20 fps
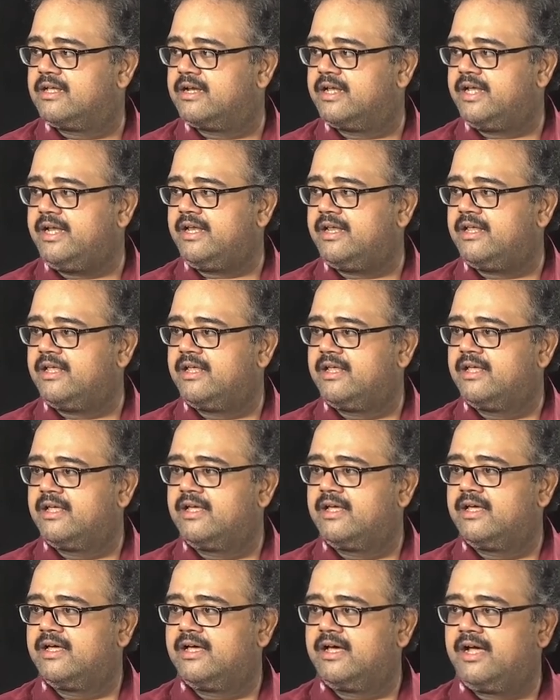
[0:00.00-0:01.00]
right,
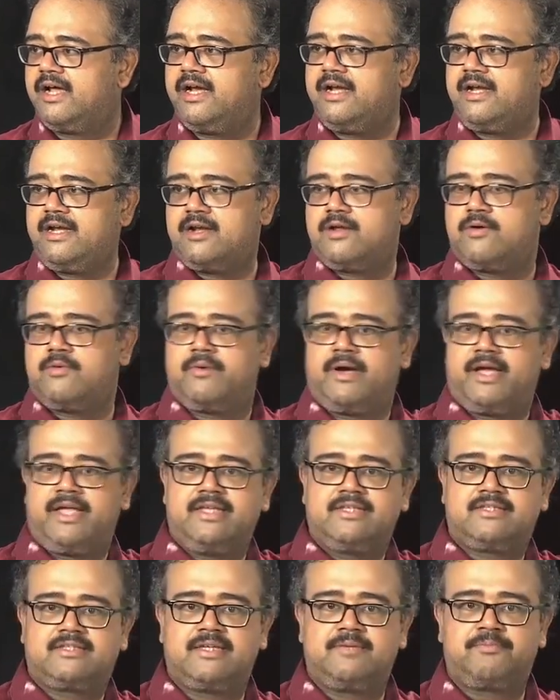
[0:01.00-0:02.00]
and y
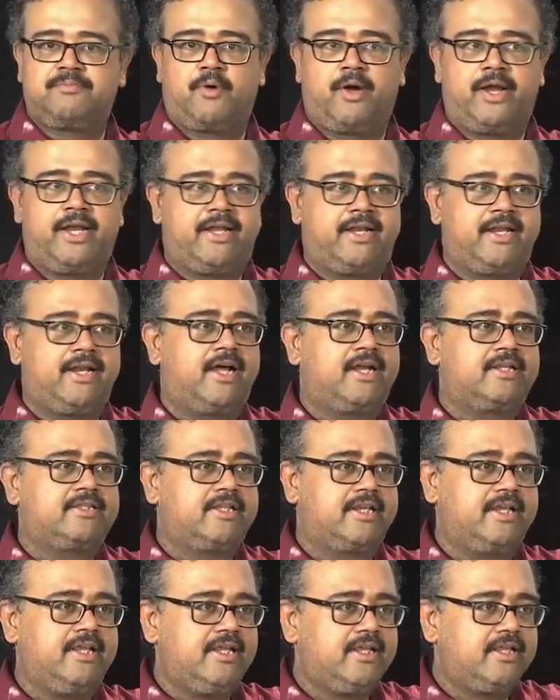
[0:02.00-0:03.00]
is a point in
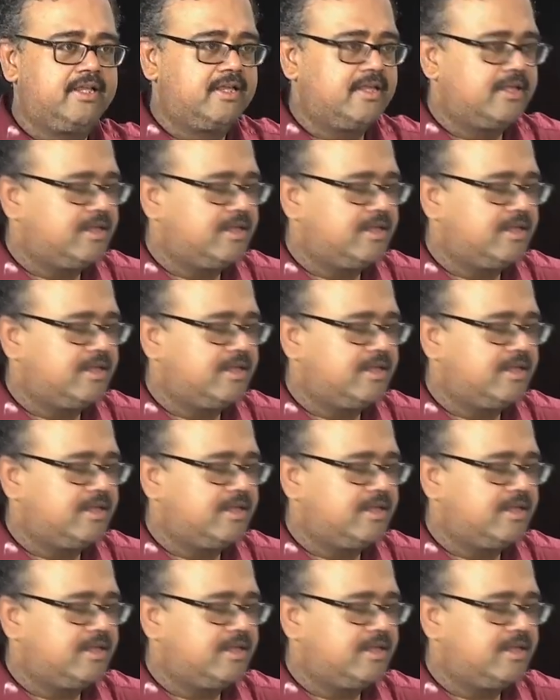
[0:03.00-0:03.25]
R3,